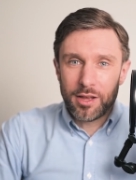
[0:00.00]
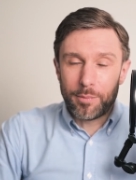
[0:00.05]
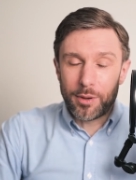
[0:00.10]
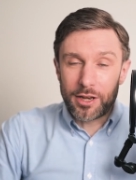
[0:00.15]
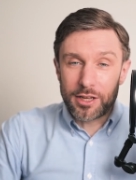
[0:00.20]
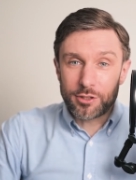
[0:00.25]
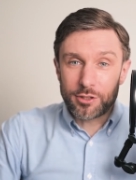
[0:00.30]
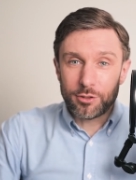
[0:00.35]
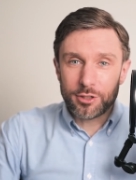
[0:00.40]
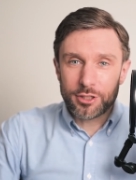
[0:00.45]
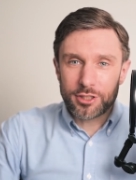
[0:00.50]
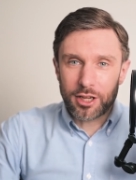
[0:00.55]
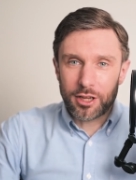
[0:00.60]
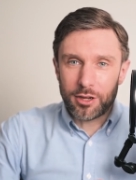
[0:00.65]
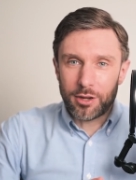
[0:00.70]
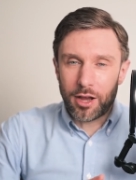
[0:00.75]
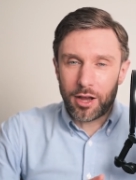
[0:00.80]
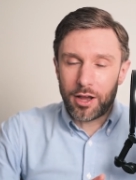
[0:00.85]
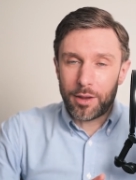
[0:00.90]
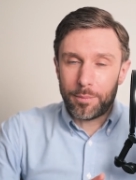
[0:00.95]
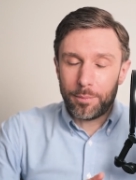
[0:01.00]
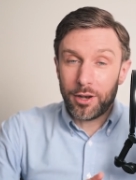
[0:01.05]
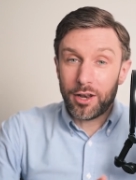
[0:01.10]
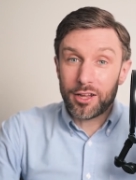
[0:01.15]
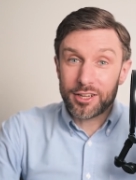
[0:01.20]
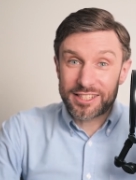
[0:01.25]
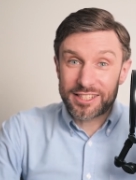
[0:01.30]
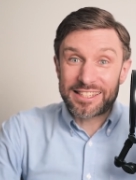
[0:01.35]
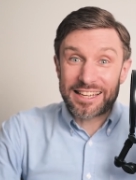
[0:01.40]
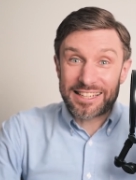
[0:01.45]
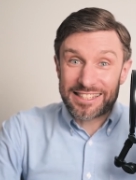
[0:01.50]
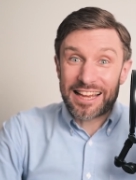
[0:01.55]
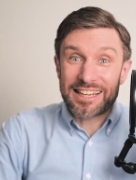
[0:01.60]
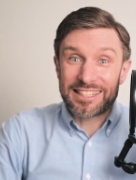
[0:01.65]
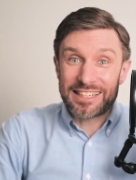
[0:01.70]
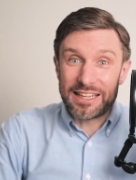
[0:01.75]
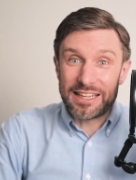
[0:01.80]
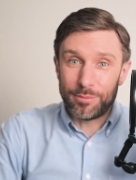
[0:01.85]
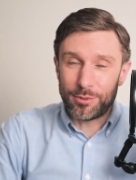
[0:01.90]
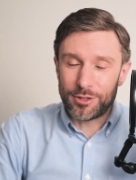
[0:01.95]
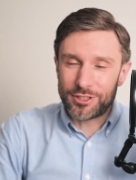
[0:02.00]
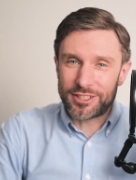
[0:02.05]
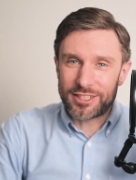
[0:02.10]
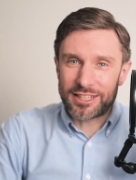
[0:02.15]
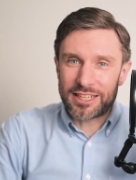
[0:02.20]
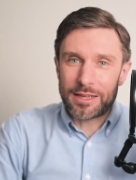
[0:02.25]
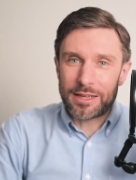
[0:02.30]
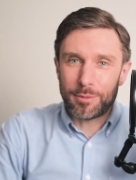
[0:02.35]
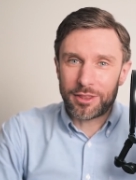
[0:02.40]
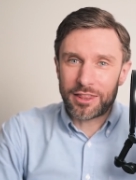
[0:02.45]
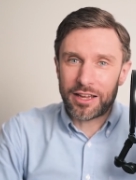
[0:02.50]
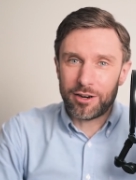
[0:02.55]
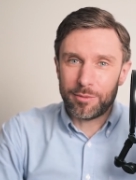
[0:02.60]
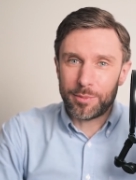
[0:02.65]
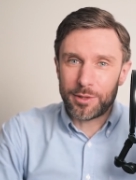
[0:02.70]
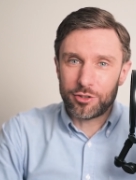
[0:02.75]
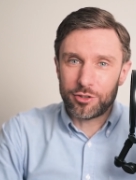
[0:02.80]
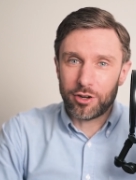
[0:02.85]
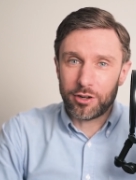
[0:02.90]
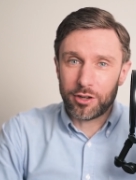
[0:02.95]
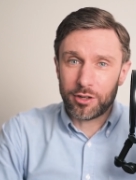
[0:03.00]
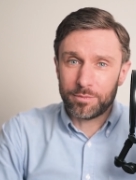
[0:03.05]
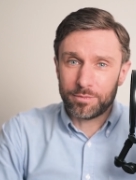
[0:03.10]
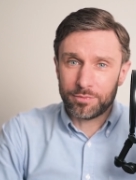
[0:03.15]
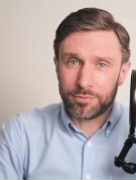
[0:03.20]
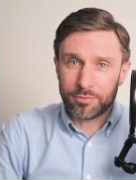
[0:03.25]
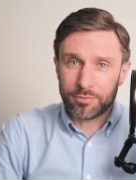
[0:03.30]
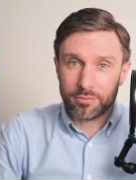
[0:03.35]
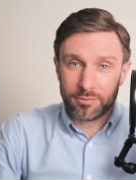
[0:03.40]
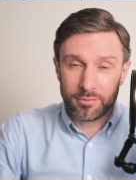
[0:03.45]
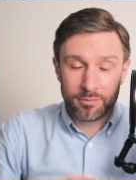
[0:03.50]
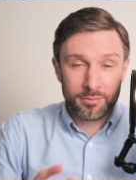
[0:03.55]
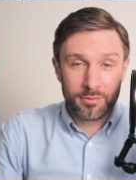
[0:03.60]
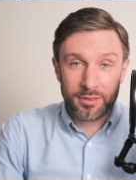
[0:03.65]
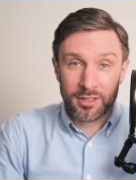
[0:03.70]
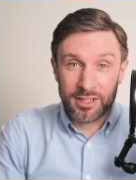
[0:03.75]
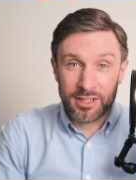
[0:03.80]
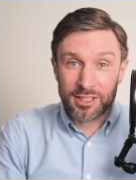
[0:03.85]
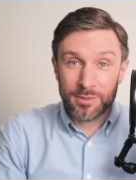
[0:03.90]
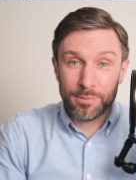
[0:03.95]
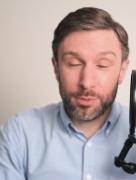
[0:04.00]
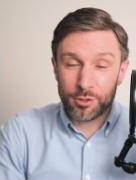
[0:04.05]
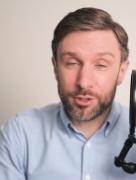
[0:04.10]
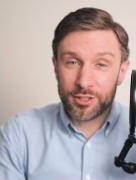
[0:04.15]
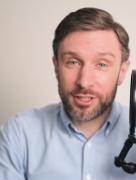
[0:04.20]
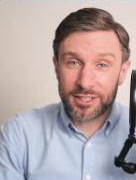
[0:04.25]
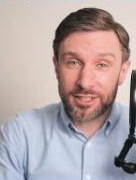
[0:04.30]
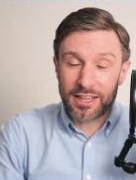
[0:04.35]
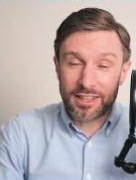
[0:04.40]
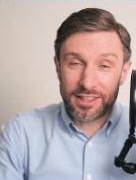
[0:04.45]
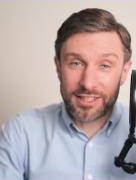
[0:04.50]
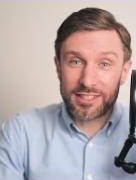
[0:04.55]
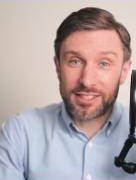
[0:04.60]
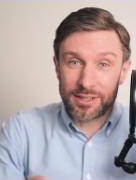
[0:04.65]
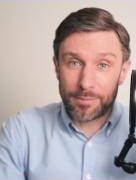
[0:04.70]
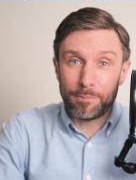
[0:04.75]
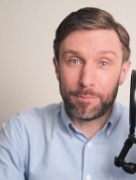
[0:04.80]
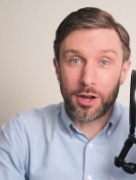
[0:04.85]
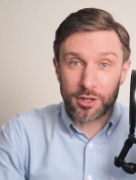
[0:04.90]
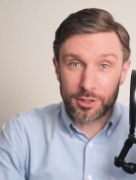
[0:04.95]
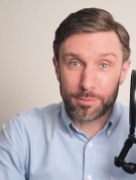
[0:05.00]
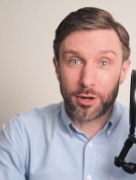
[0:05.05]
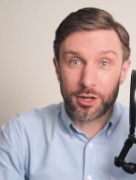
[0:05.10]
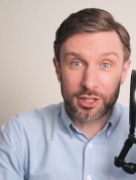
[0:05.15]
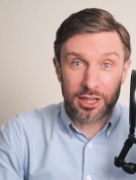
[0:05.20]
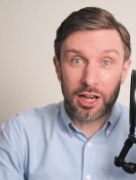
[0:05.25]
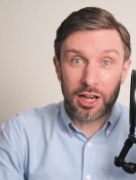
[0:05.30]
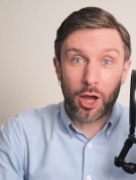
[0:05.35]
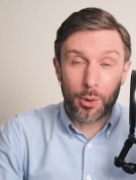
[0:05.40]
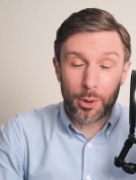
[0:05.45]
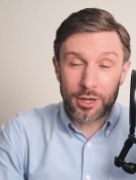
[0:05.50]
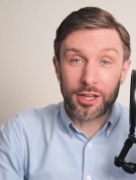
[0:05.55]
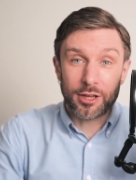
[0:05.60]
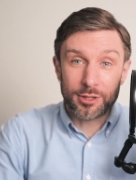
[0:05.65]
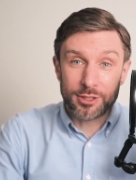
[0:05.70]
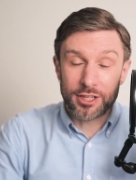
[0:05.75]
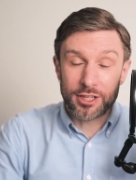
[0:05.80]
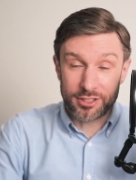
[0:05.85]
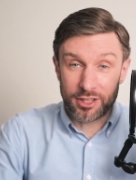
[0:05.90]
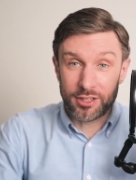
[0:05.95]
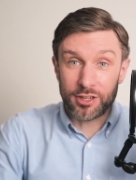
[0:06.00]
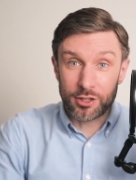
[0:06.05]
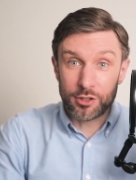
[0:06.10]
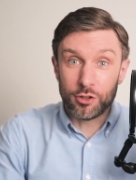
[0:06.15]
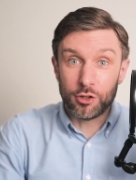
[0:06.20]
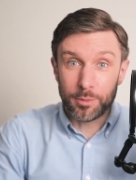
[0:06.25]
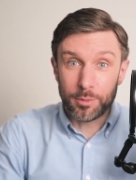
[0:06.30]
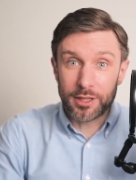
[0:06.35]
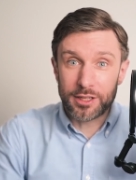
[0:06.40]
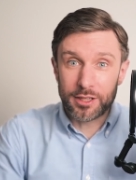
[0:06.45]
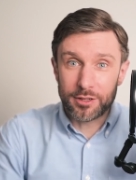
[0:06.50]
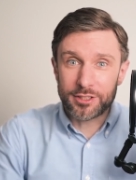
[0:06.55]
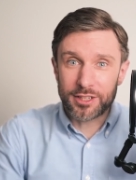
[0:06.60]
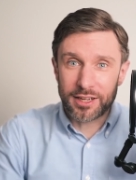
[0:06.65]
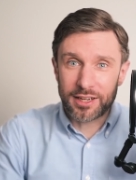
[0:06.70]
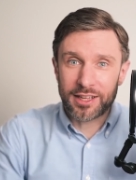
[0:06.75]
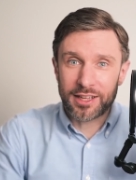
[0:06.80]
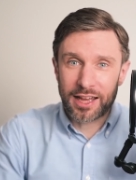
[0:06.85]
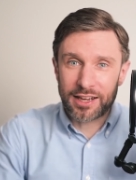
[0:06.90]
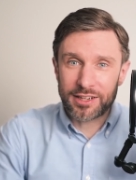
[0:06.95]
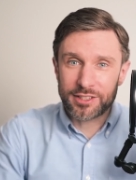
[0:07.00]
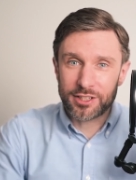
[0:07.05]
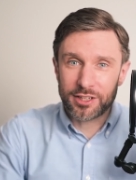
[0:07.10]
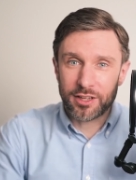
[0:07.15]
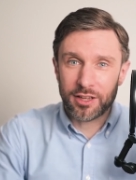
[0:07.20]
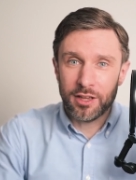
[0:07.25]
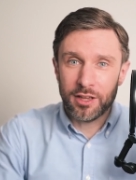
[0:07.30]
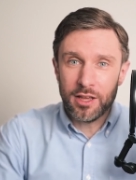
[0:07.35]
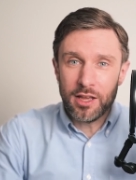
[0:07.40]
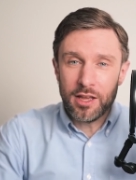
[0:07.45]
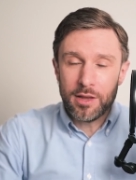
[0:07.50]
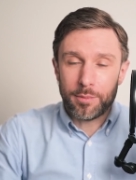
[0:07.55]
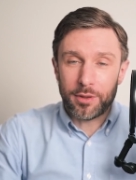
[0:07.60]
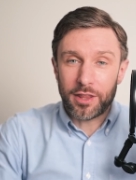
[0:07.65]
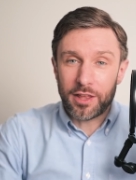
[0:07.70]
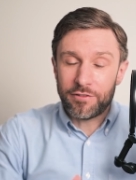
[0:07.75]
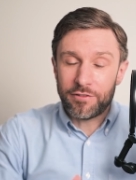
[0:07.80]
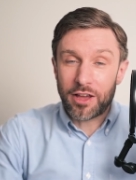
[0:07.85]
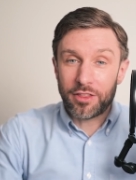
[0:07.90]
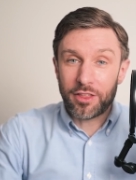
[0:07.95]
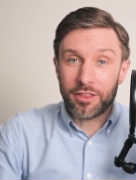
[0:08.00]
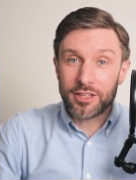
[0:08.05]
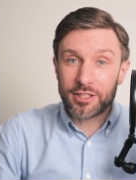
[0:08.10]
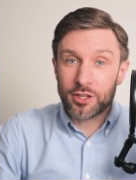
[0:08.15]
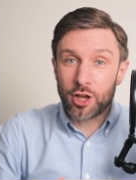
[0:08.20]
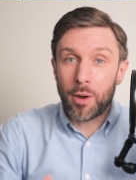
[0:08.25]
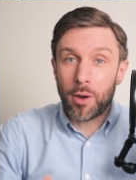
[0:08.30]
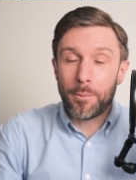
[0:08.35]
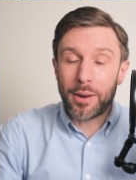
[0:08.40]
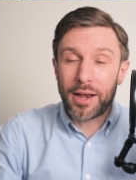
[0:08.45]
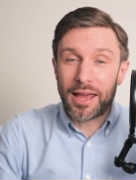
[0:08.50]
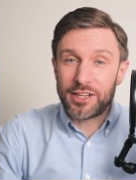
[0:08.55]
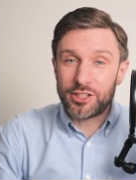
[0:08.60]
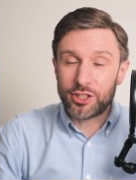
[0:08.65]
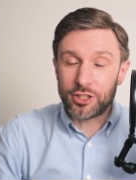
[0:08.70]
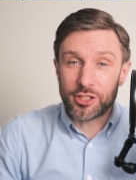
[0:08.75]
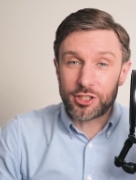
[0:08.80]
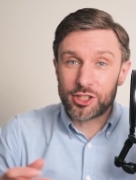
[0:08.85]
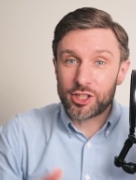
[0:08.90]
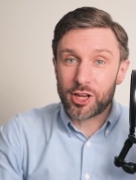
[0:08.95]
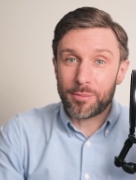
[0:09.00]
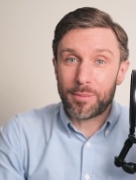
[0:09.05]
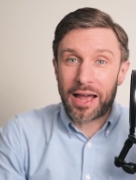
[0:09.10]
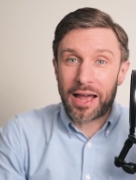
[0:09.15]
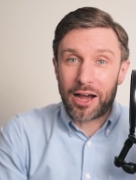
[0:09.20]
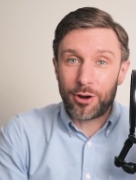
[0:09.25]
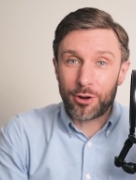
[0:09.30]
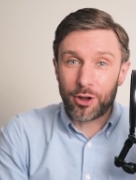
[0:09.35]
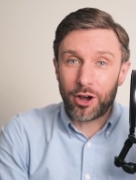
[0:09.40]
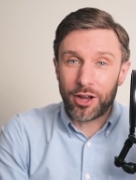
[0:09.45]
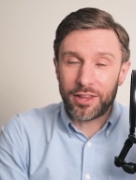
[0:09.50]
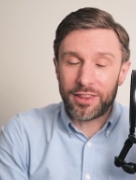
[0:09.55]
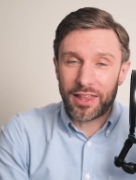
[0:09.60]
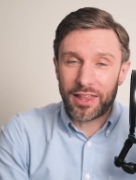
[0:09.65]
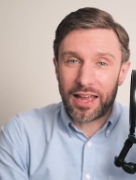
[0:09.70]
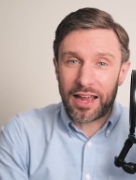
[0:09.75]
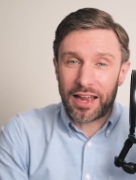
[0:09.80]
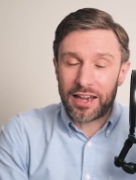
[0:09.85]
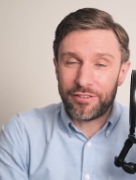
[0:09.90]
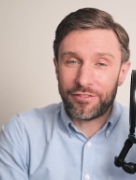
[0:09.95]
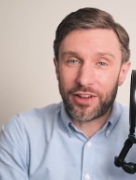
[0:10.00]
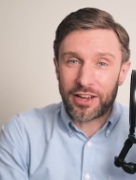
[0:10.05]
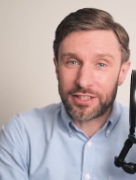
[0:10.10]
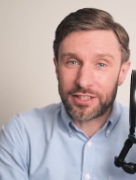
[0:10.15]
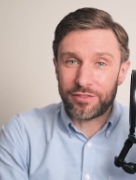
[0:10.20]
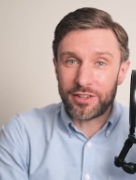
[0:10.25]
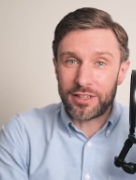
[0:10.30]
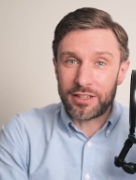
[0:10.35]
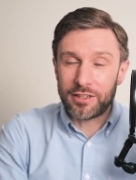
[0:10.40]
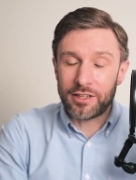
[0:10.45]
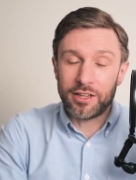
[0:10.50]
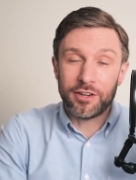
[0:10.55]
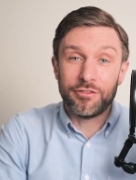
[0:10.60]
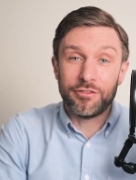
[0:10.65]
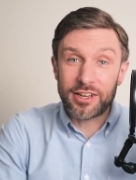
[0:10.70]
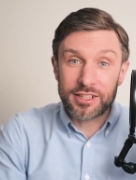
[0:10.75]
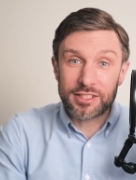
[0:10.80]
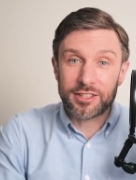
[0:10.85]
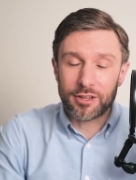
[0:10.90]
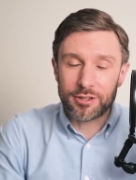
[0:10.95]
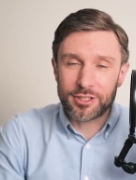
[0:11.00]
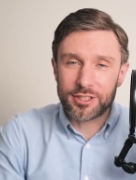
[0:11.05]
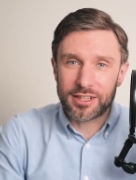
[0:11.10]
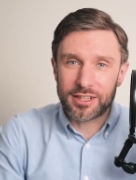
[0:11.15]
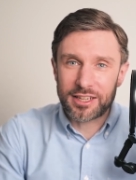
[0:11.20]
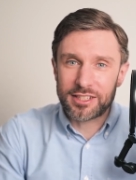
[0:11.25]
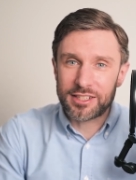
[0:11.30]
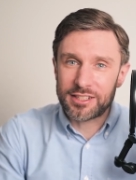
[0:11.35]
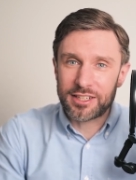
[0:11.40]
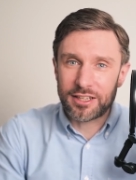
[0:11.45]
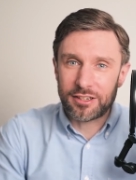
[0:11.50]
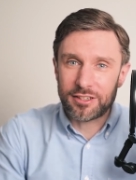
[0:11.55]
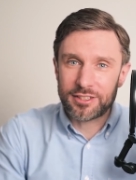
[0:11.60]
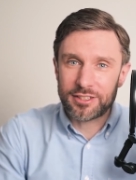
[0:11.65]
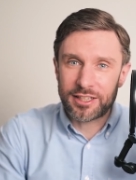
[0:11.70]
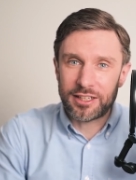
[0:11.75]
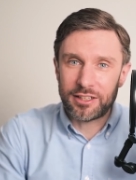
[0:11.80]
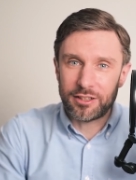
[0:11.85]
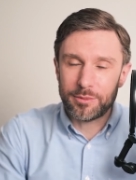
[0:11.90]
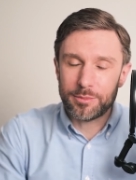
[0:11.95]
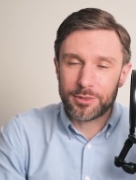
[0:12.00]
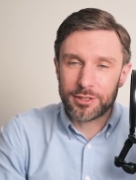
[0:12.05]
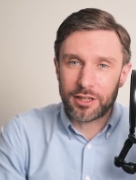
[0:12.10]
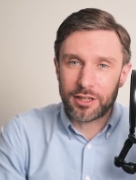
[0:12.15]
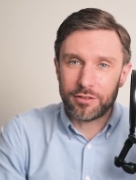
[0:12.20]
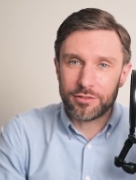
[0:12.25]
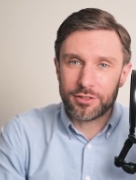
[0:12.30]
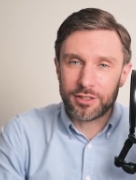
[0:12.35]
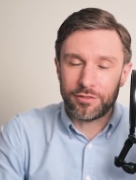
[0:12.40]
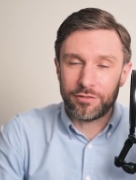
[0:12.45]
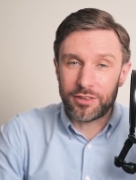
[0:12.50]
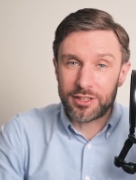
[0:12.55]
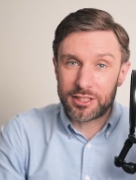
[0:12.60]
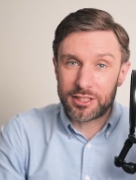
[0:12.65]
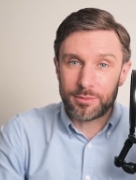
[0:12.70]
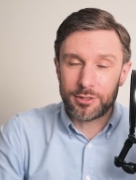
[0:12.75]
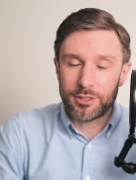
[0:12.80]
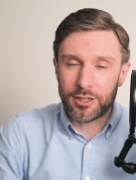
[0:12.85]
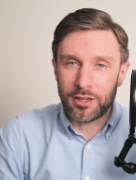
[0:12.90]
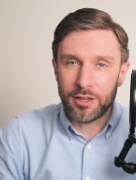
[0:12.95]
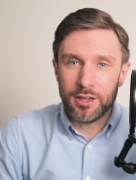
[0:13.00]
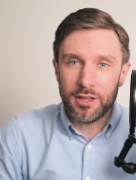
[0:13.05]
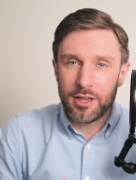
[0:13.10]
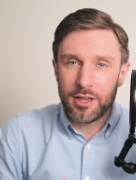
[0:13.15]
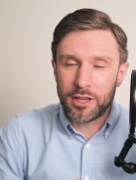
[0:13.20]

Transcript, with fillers: but it's also uh, plus dasatinib, which is a chemotherapy drug. And it's important to say this is at much, much lower doses than you'd normally use it in cancer. But they found that this combination somehow got in there and effectively convinced those senescent cells to kill themselves, convinced them to